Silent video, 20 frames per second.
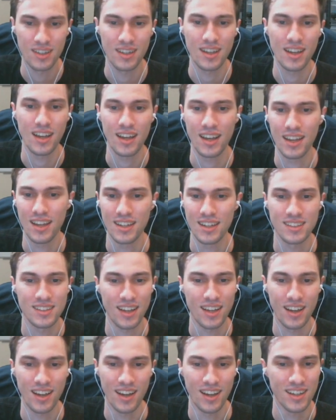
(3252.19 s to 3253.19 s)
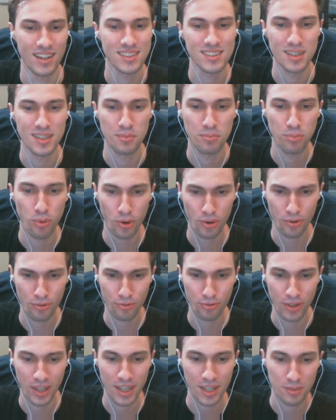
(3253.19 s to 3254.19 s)
and it's an important
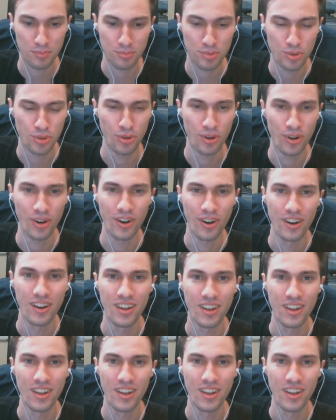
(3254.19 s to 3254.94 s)
flight computer